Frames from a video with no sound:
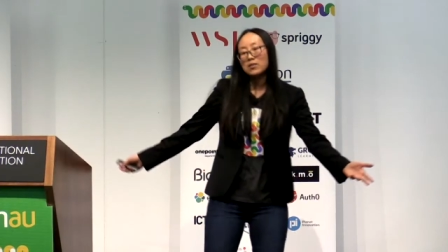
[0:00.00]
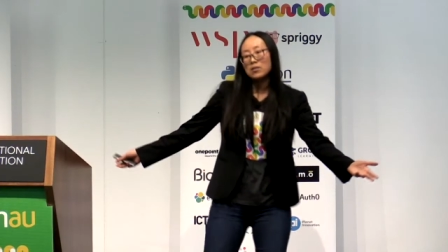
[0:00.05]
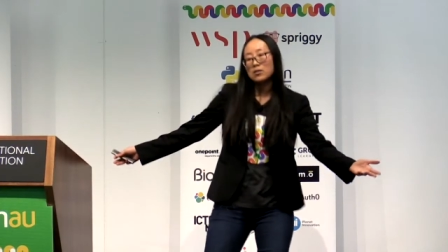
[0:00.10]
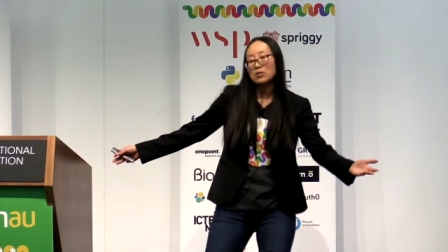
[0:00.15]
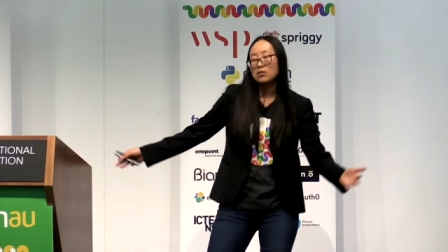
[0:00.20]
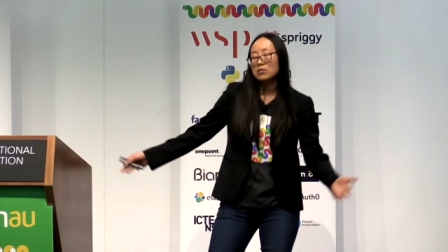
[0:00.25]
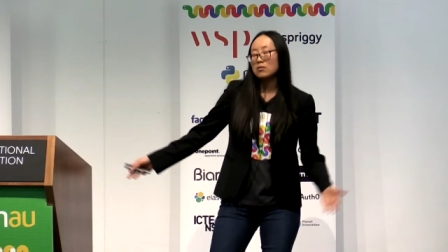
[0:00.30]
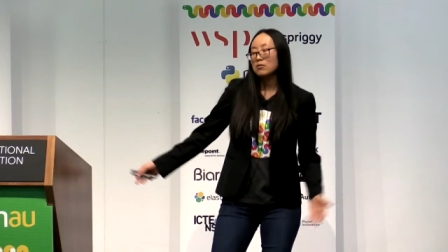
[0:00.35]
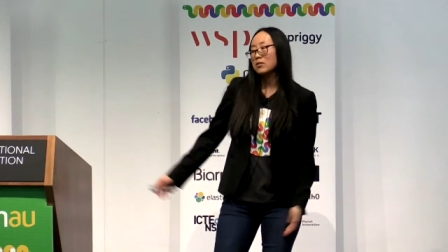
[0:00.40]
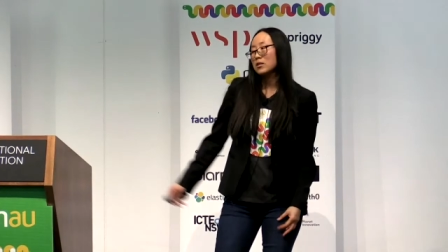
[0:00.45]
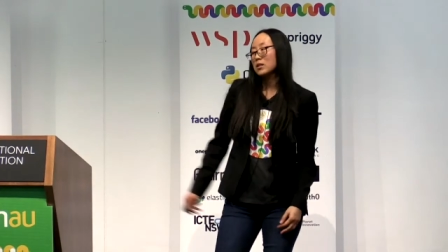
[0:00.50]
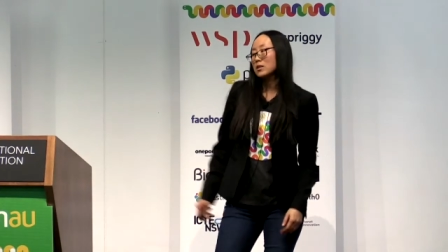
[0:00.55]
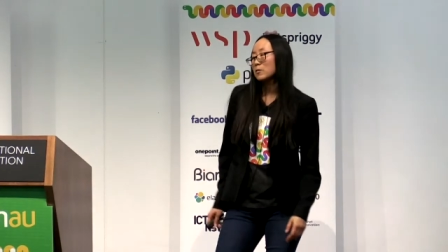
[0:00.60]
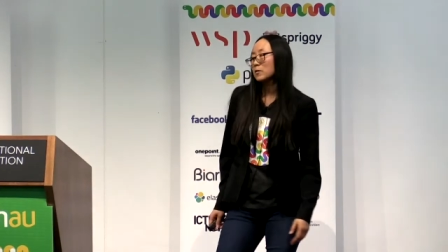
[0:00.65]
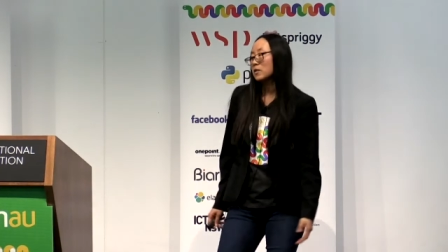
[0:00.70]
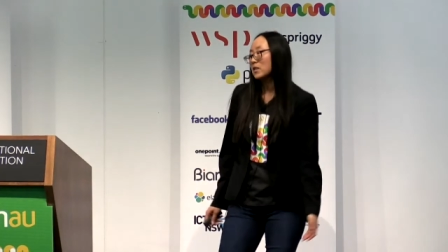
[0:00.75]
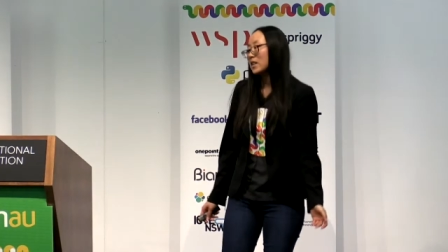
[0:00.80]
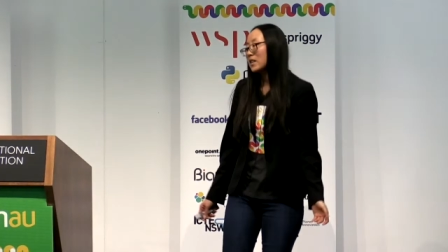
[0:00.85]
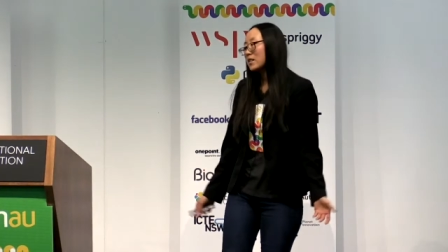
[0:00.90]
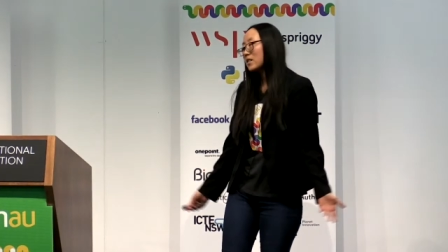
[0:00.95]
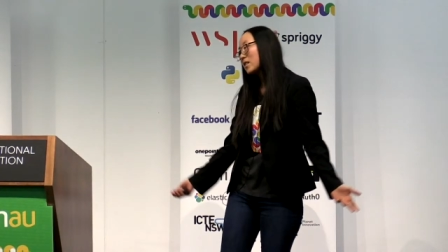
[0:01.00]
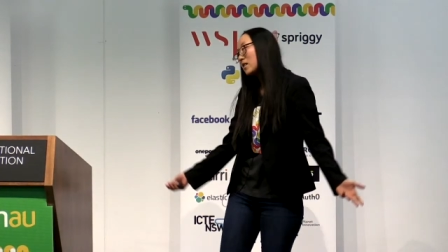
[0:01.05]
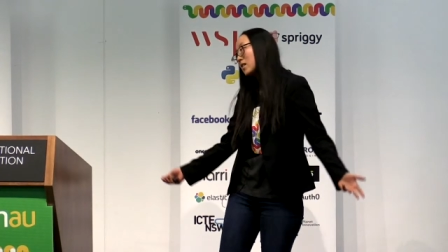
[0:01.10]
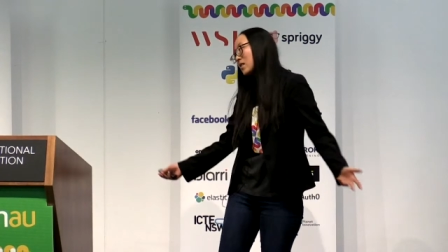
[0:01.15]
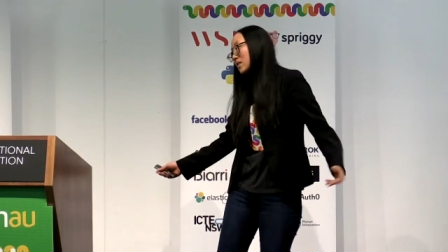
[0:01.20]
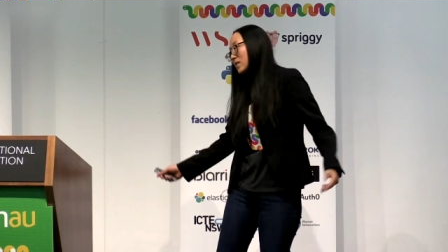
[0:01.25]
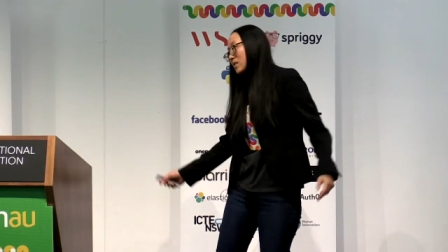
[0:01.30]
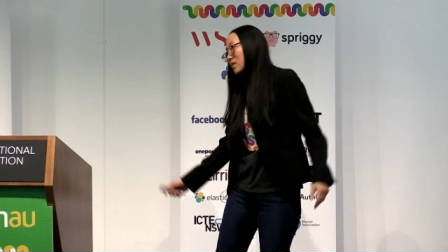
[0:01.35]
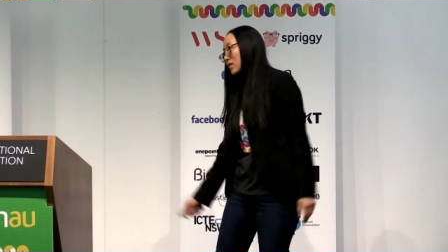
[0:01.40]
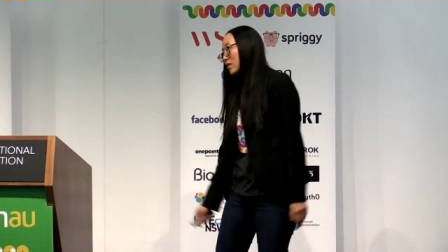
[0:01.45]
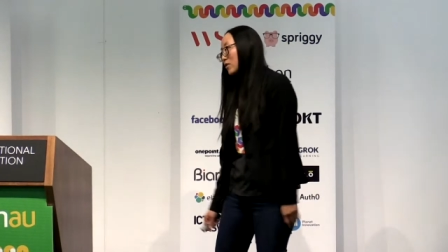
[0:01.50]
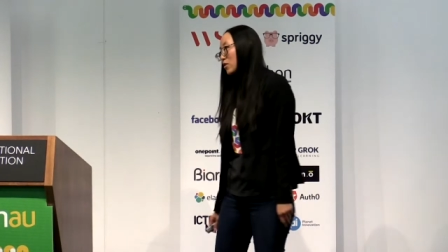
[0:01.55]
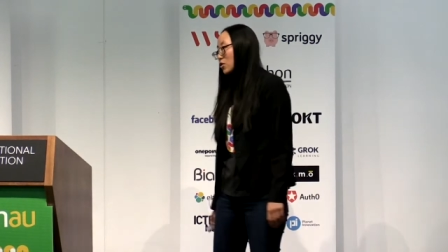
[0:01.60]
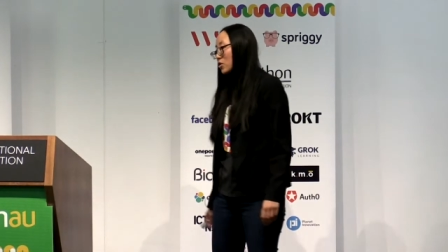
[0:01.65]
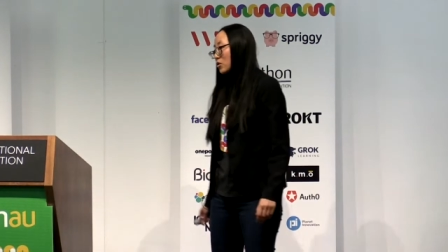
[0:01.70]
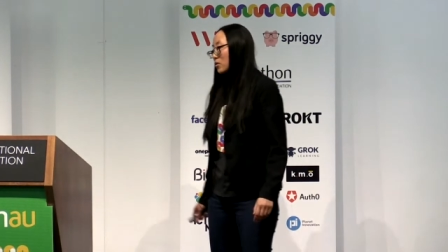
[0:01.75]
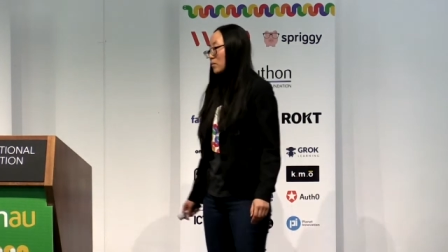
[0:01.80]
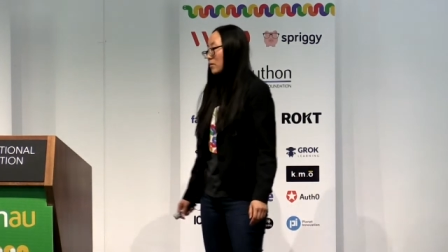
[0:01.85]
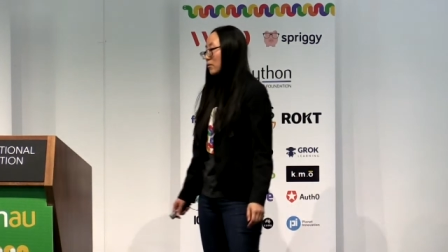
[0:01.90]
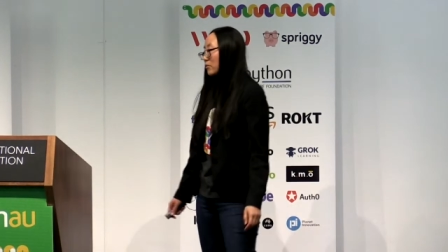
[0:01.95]
to do this for 10 years and then you're
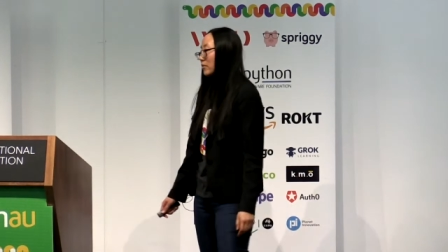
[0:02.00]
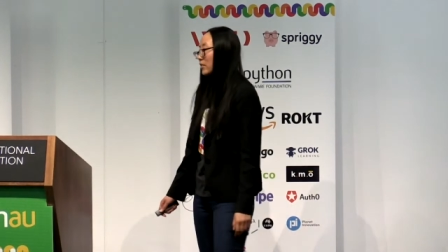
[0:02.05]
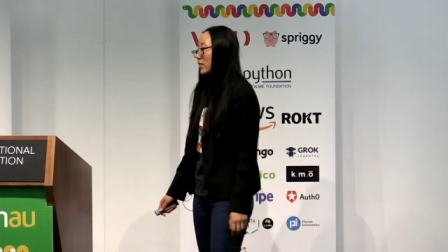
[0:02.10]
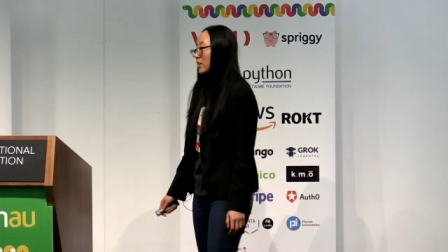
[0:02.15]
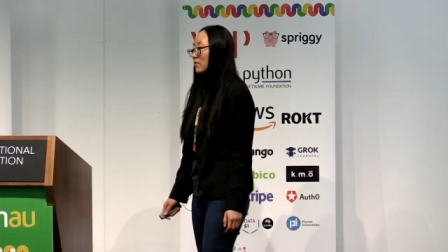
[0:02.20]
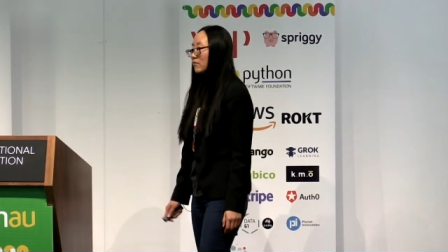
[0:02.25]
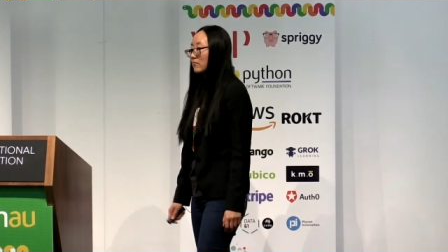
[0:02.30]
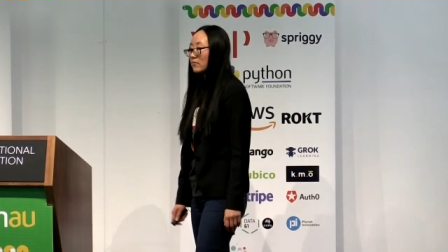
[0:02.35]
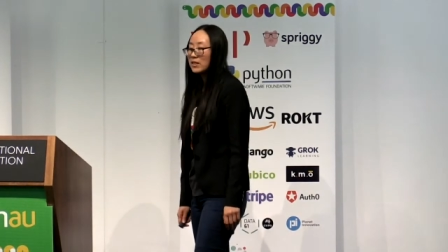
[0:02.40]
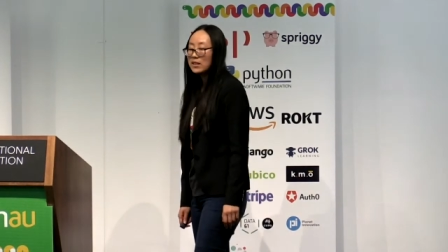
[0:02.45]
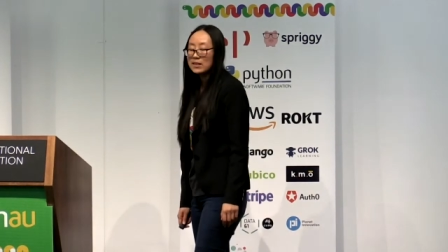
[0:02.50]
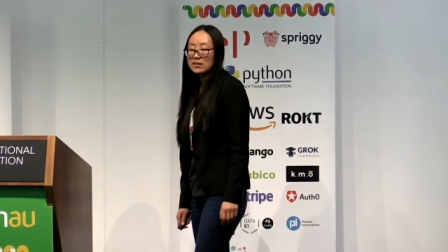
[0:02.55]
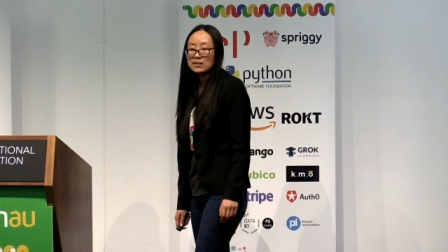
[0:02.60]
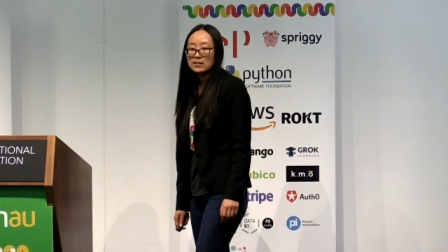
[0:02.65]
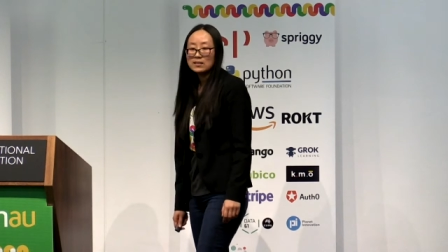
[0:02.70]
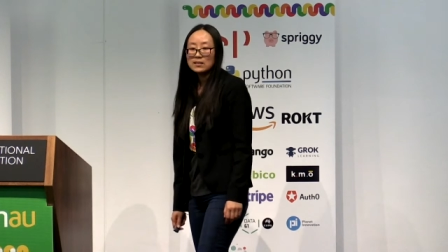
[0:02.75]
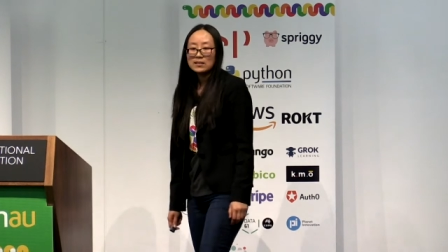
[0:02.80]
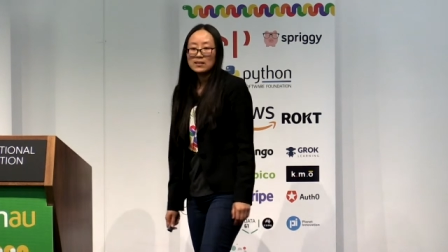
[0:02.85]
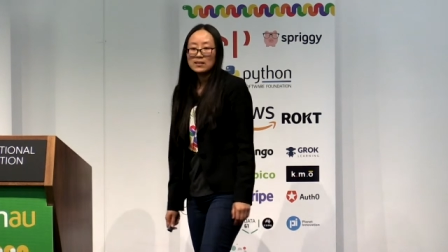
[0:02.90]
going to be fine, right?